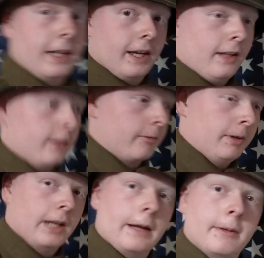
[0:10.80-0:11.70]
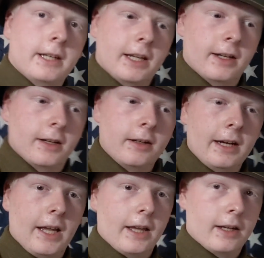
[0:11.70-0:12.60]
guys, it's reenactment day
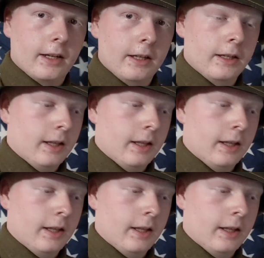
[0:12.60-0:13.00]
here, and